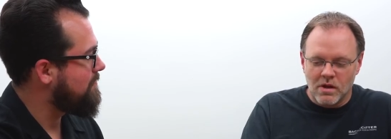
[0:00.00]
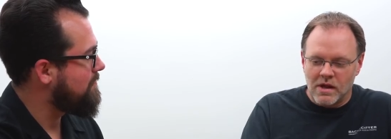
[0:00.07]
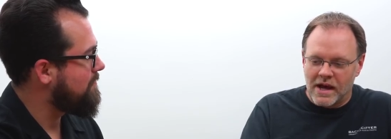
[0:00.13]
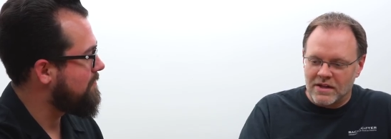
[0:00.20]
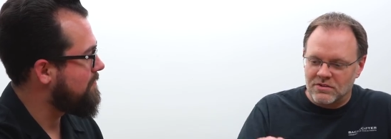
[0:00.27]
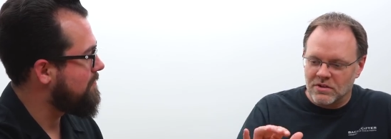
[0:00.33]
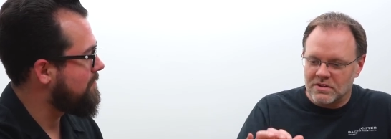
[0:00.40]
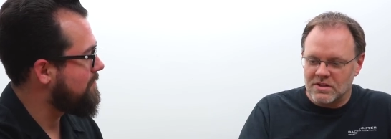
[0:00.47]

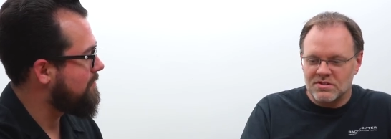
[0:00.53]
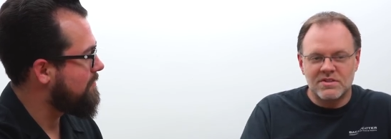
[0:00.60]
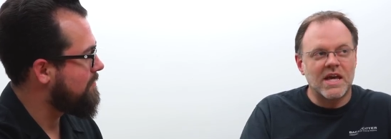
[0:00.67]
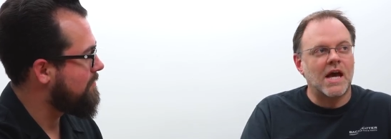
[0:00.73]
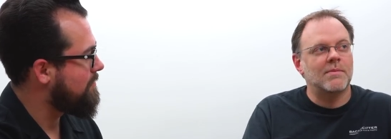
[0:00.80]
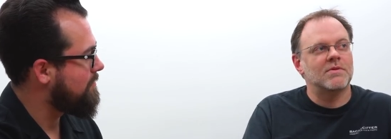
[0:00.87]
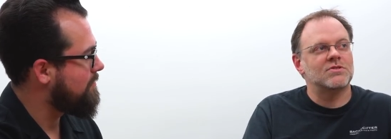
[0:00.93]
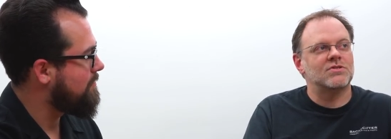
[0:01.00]
Speaker 1: Well, I took
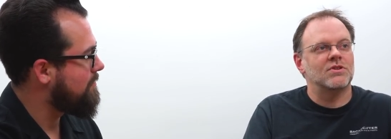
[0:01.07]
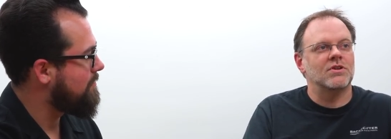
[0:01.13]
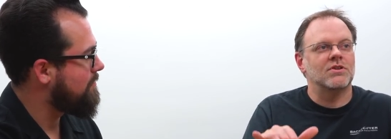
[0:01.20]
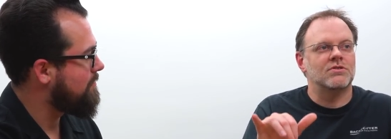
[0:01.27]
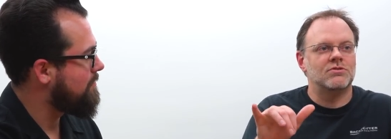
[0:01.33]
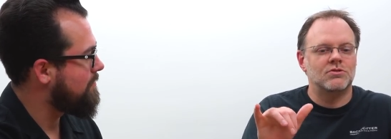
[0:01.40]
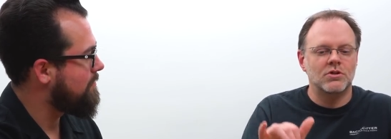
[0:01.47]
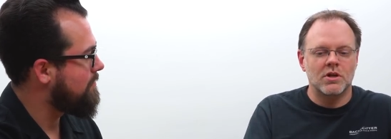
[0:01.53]
these cameras
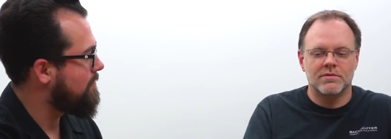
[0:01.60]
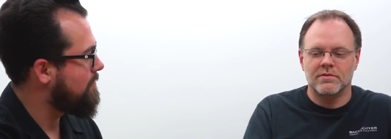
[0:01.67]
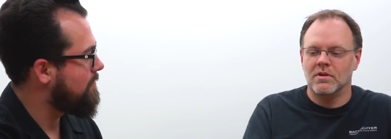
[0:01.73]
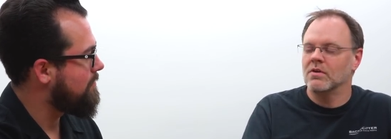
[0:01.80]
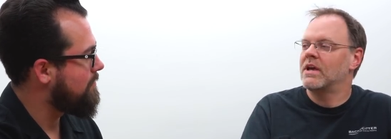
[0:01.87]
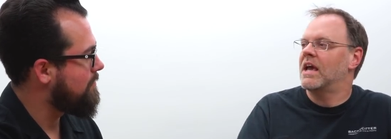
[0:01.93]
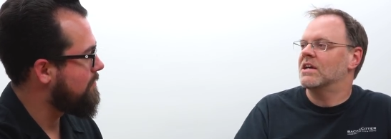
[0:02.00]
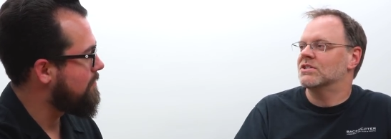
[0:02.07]
to
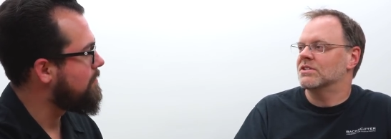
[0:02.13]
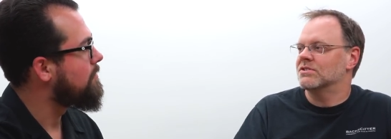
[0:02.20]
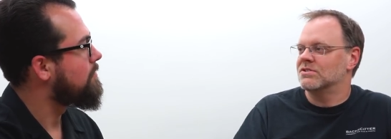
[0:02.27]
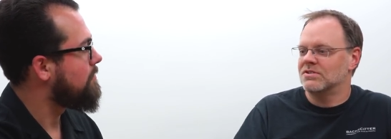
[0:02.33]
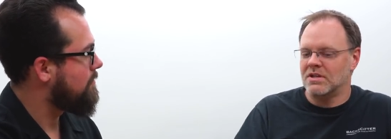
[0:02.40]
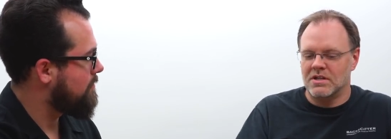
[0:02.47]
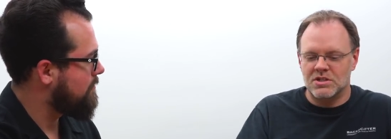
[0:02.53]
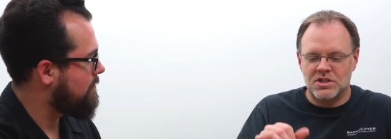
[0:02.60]
two different
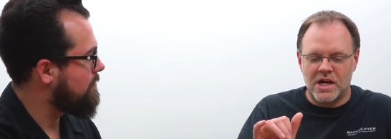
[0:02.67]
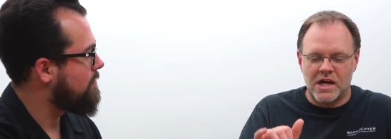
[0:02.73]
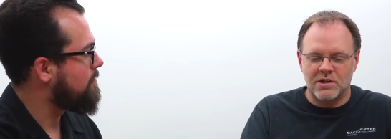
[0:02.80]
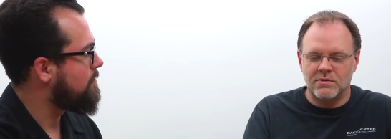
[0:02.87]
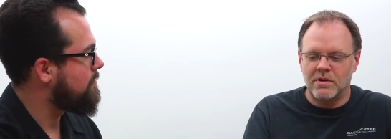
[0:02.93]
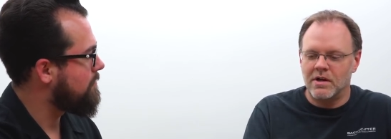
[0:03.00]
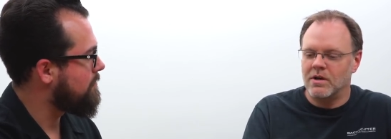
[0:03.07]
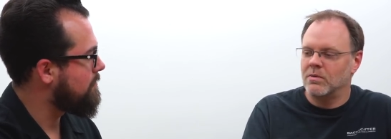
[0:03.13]
locations. In
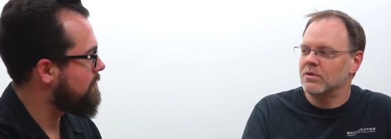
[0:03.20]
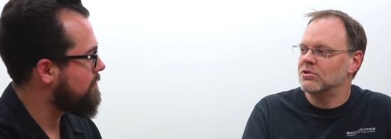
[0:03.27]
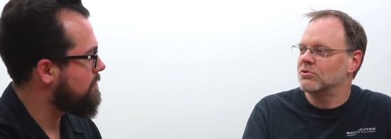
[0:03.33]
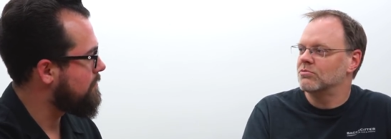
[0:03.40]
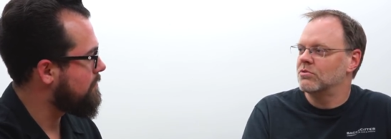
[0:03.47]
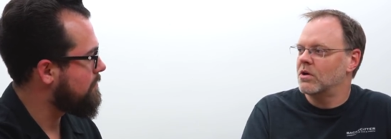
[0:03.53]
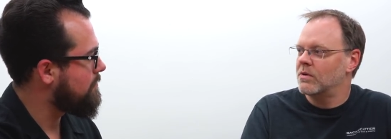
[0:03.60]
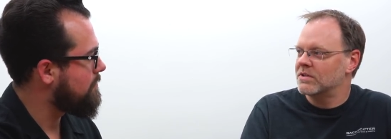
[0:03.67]
January,
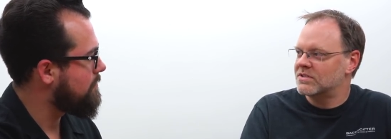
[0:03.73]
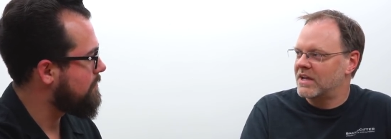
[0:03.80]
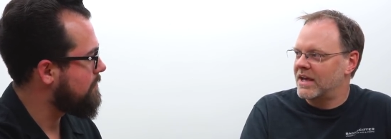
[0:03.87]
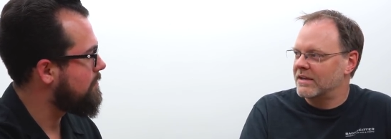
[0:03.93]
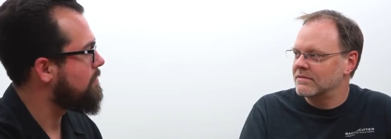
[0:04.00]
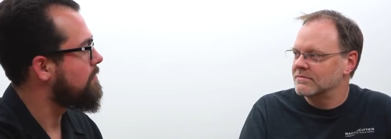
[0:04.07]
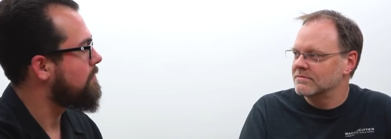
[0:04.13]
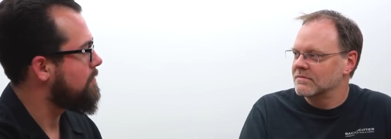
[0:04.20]
I went to
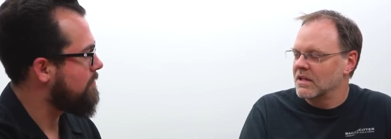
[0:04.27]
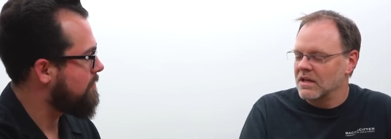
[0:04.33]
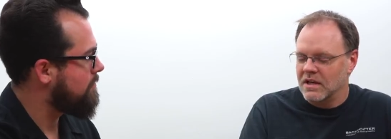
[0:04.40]
Roatan,